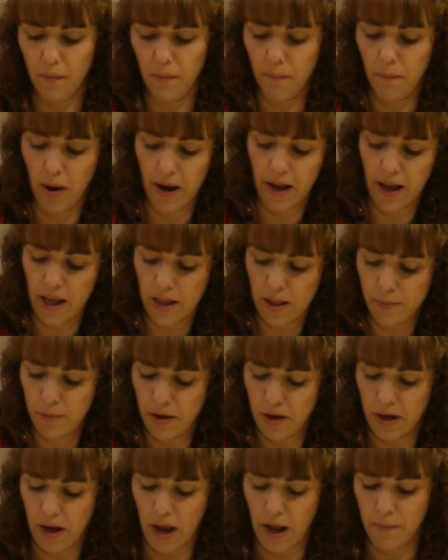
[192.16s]
my
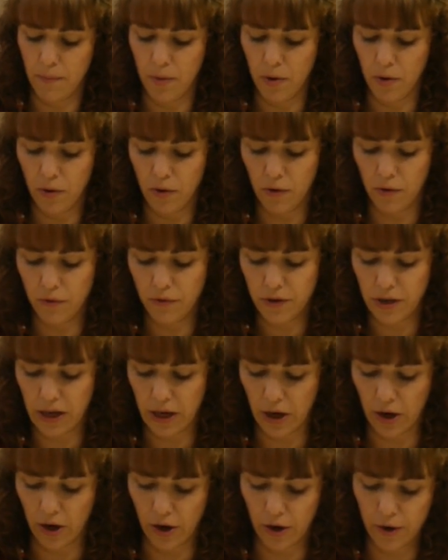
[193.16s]
husband and I moved
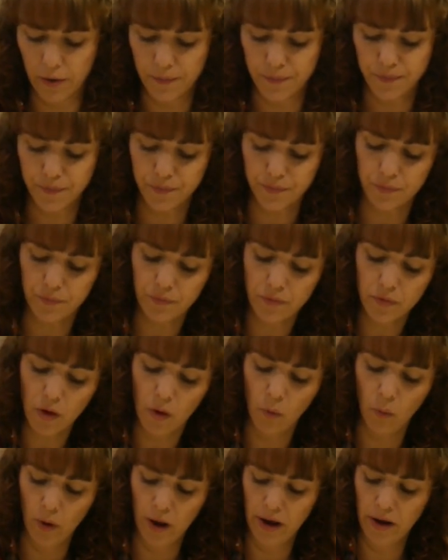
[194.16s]
here
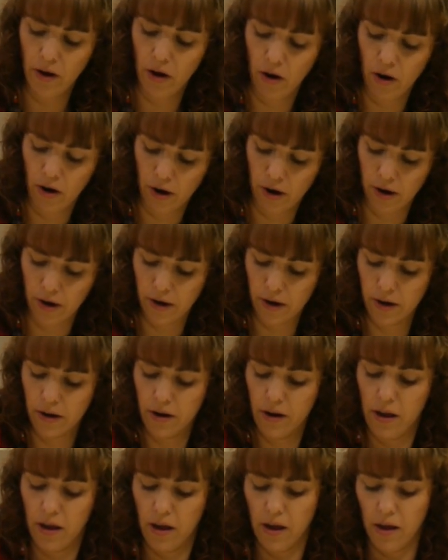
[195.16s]
when
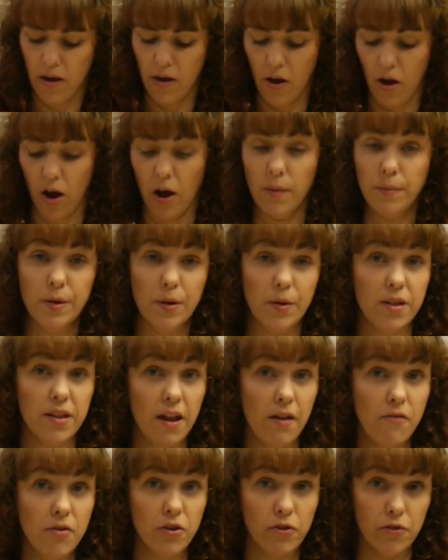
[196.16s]
our almost
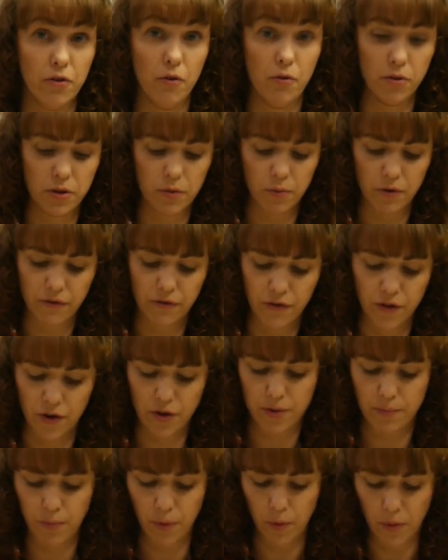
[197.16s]
7-year-olds were
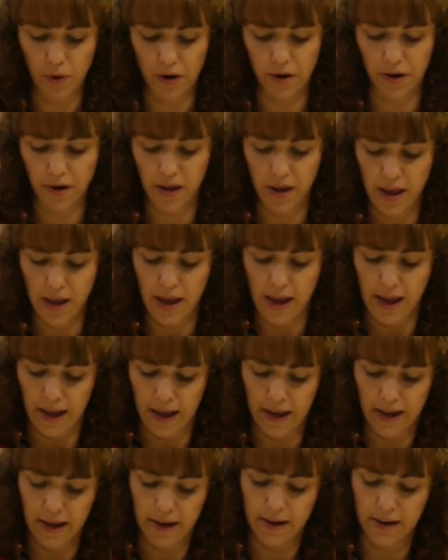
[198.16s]
first born.
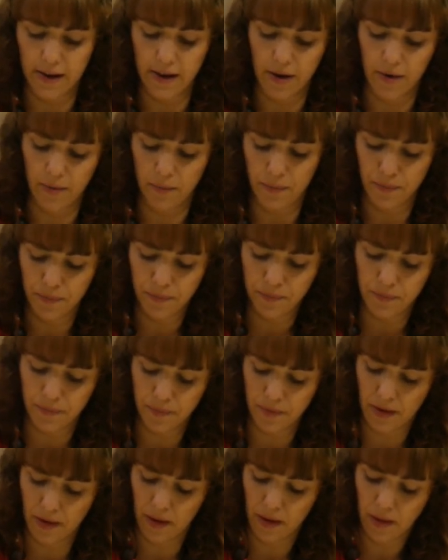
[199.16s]
And
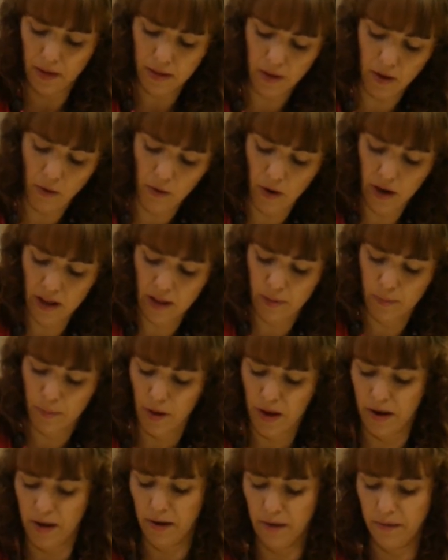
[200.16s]
so it's
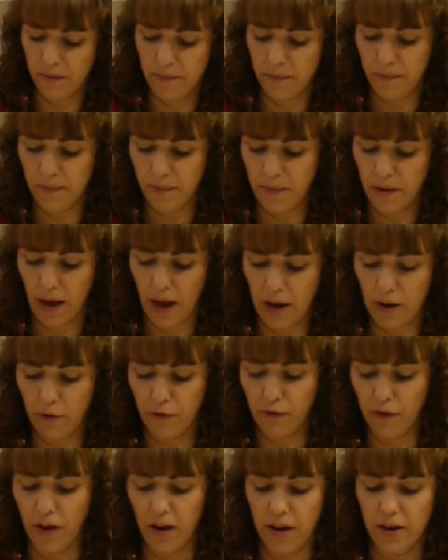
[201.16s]
been kind
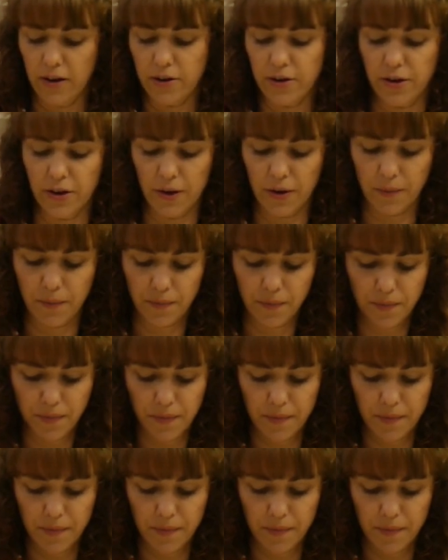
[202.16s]
of fun to